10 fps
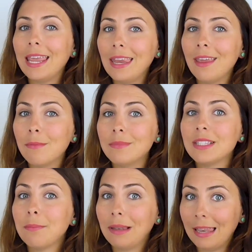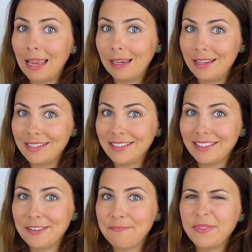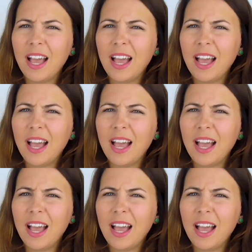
idioms playlist.